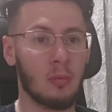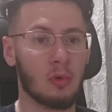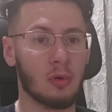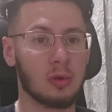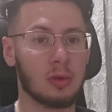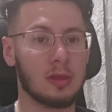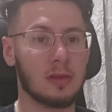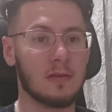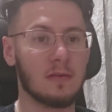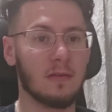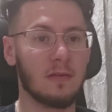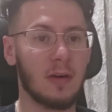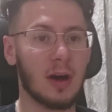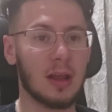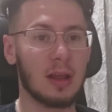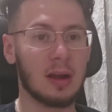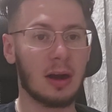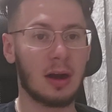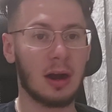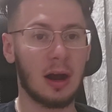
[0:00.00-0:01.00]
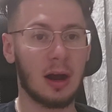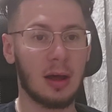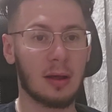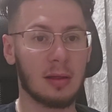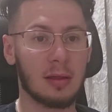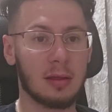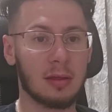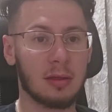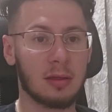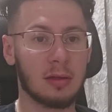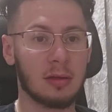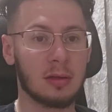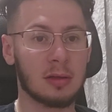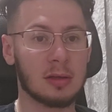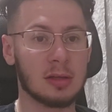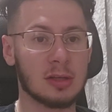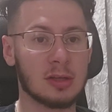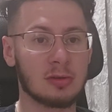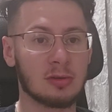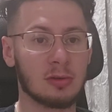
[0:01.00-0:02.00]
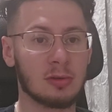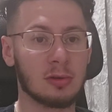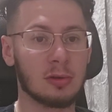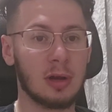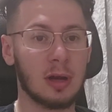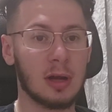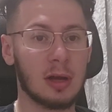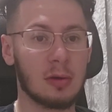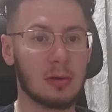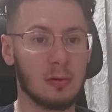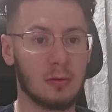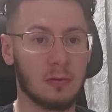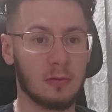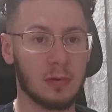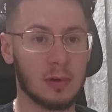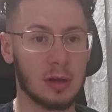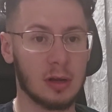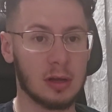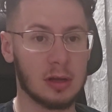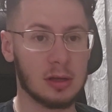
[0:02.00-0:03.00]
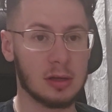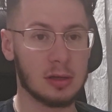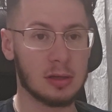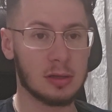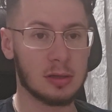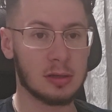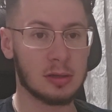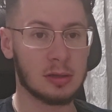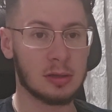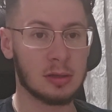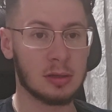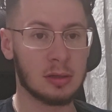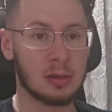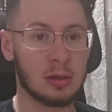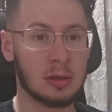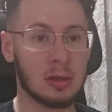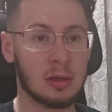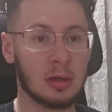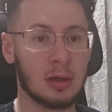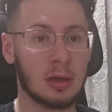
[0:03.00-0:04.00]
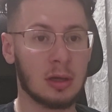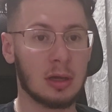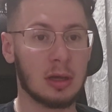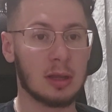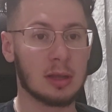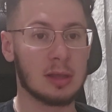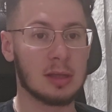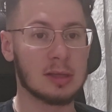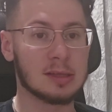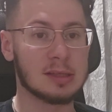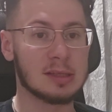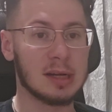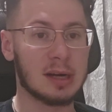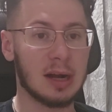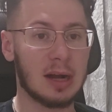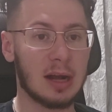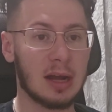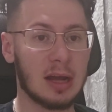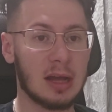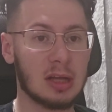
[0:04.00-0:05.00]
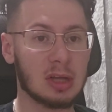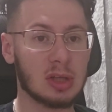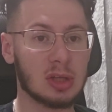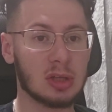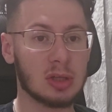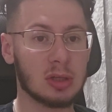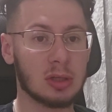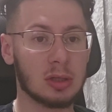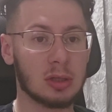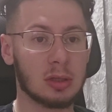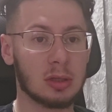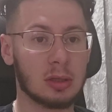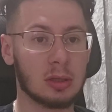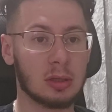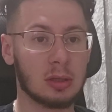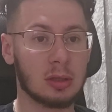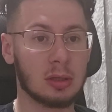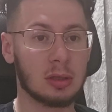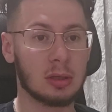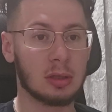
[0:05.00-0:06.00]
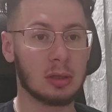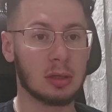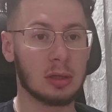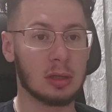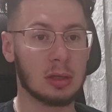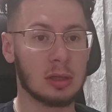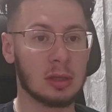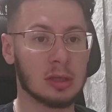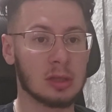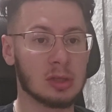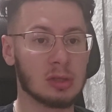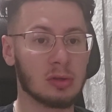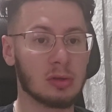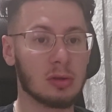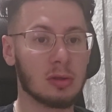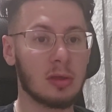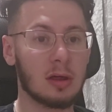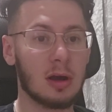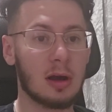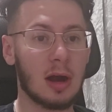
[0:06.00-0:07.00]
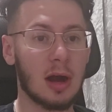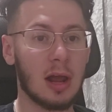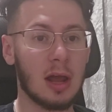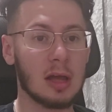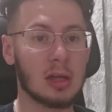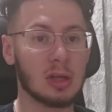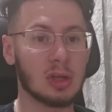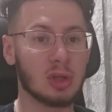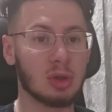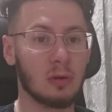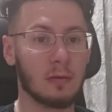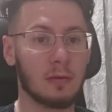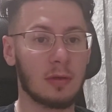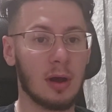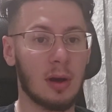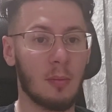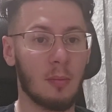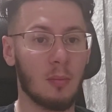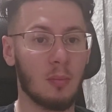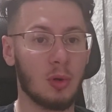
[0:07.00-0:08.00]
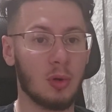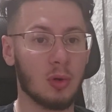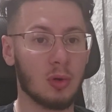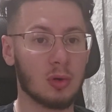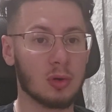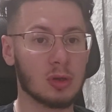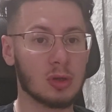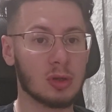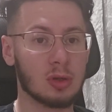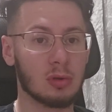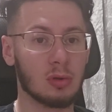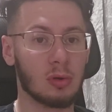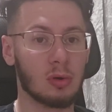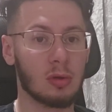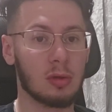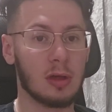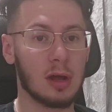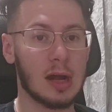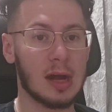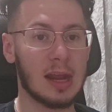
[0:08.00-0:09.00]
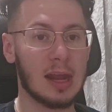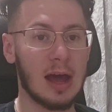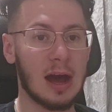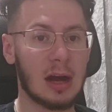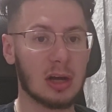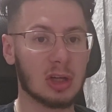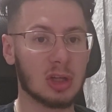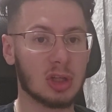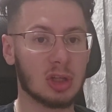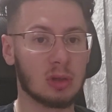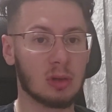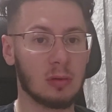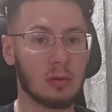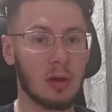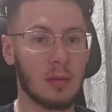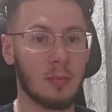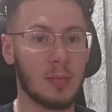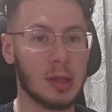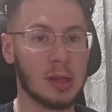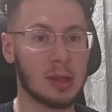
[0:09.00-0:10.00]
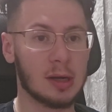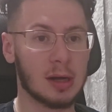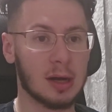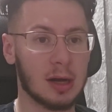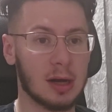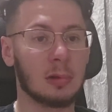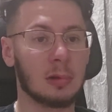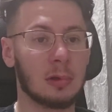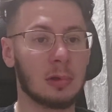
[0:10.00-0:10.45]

But divine wrath is not like your feelings. It is rage. It is not the range of the abuse nor the reaction of the betrayal.